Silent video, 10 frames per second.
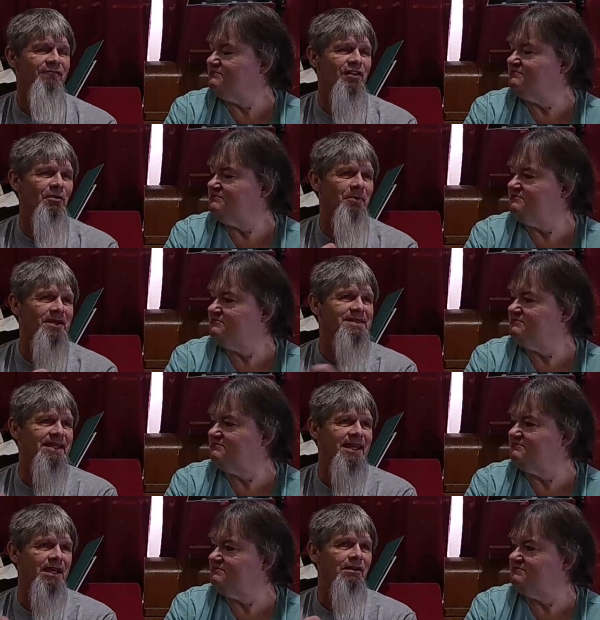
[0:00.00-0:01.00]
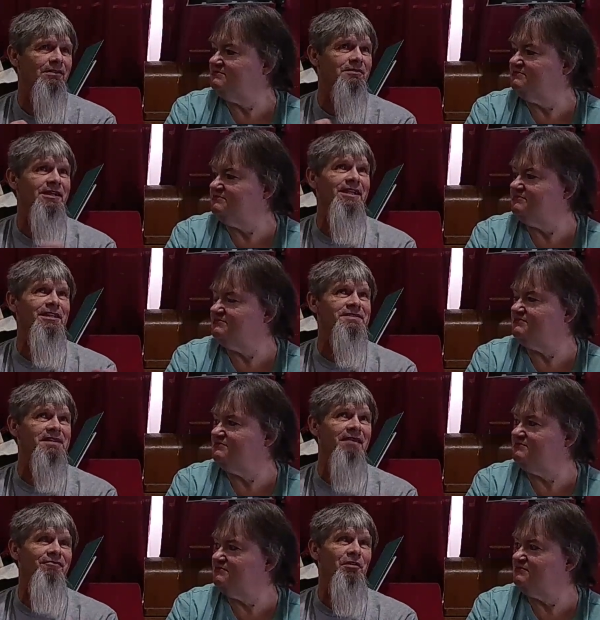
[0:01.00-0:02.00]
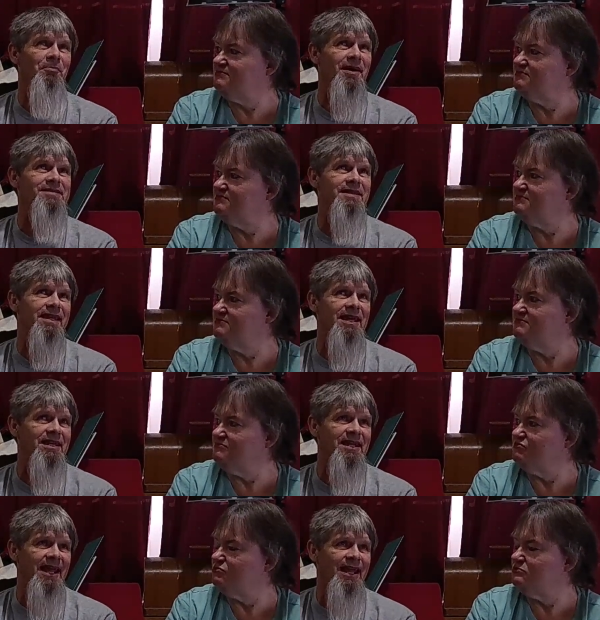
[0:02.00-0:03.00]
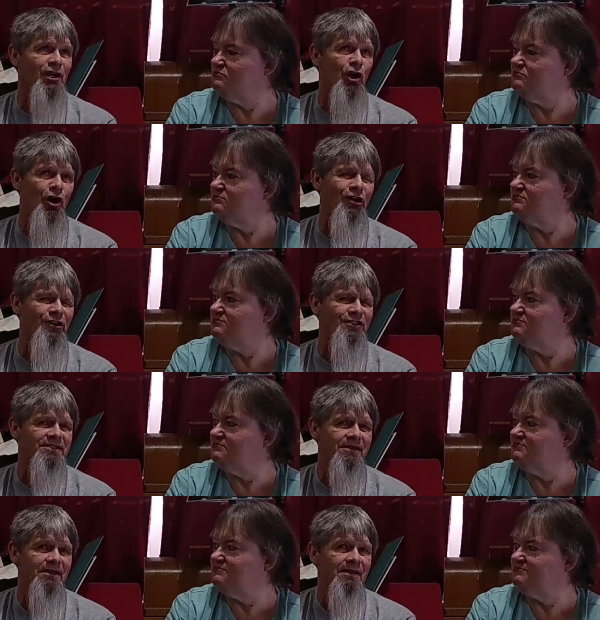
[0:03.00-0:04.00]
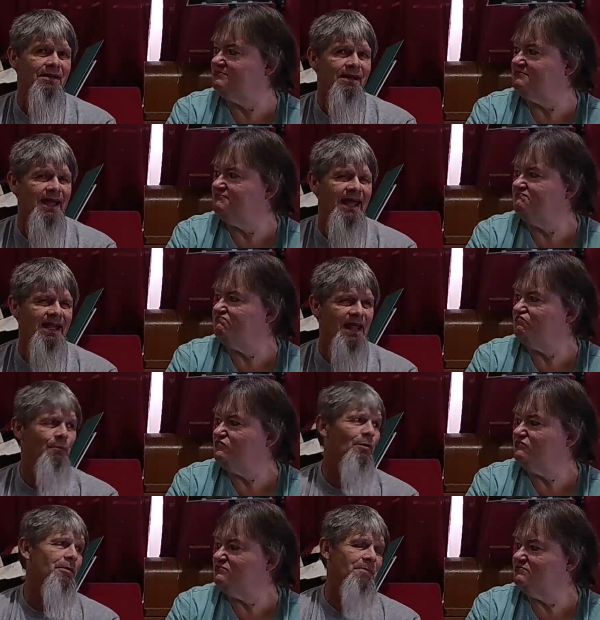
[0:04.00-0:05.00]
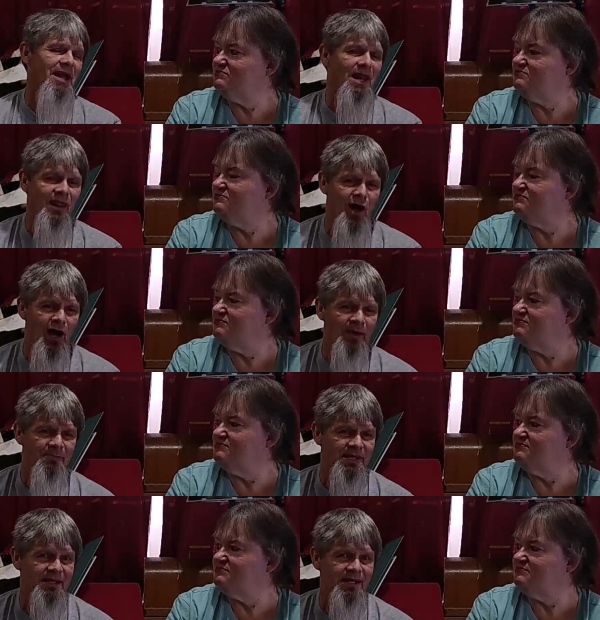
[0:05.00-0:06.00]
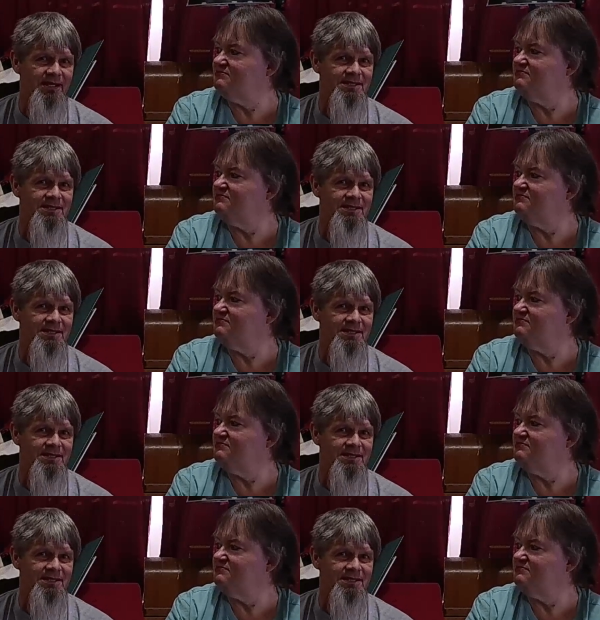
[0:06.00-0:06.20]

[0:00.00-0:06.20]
Speaker 1: their butts again, or Clint, you saved their butts again and ours. And that really meant a lot, because